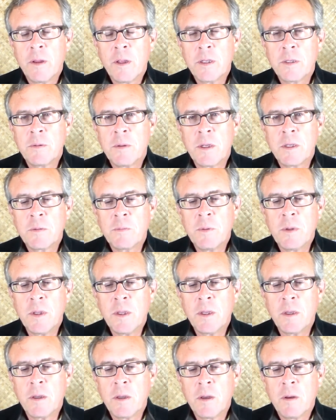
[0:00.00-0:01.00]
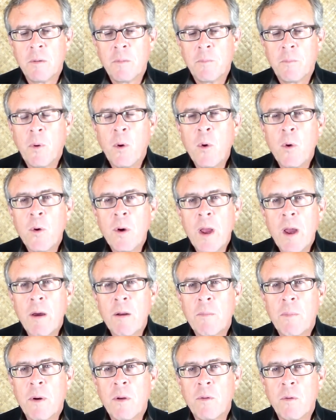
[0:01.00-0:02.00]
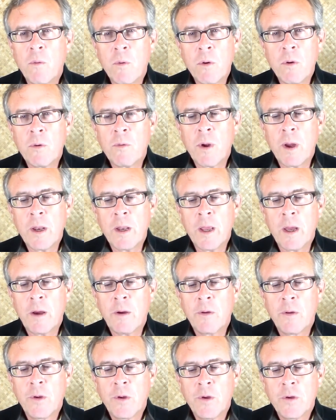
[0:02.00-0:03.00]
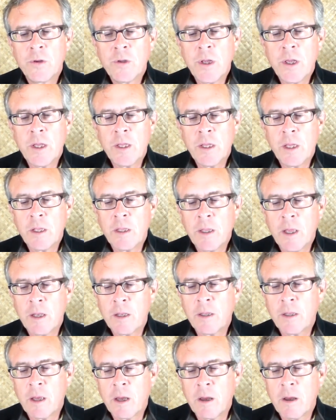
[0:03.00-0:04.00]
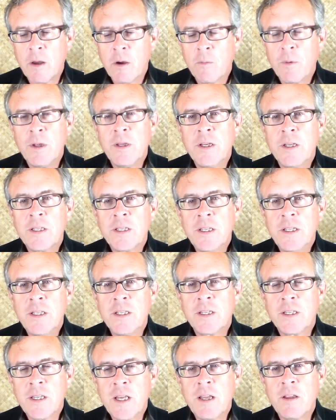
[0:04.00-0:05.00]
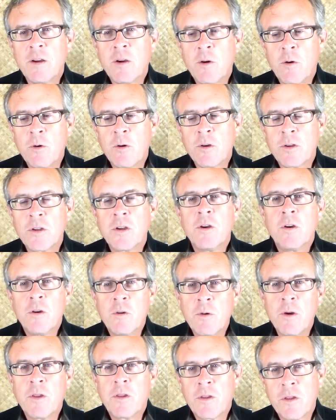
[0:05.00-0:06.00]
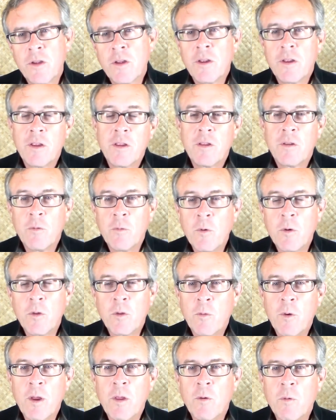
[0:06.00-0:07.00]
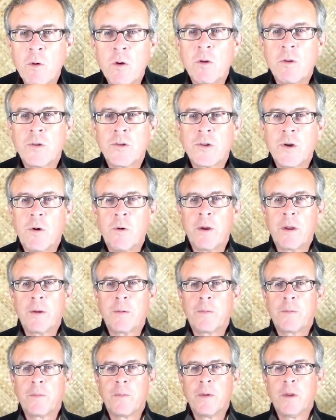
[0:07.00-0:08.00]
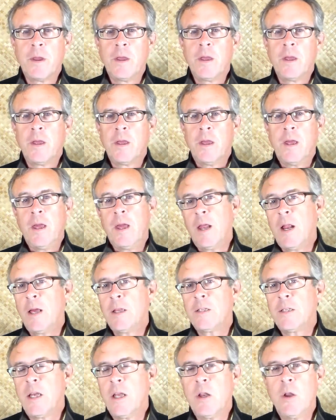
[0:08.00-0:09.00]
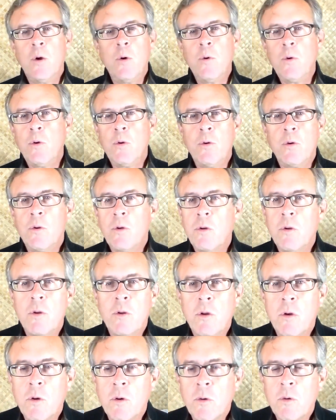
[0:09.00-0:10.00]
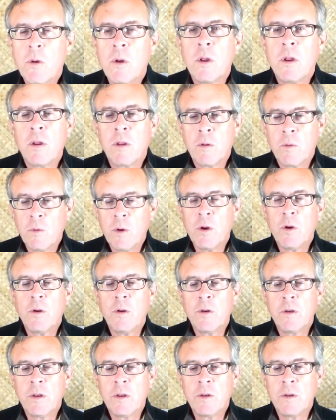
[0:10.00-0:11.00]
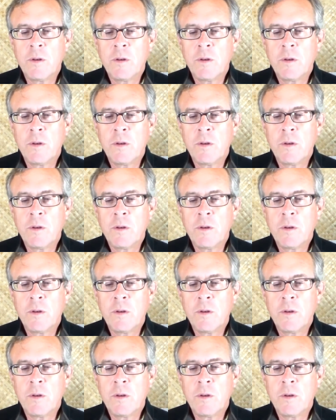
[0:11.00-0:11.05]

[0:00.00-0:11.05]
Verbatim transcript: that's that's being poured out upon the world right now, saying that that uh, we just need to stay the course with the the way the world is going. And I say, no, no, no, no, no, no. We're in,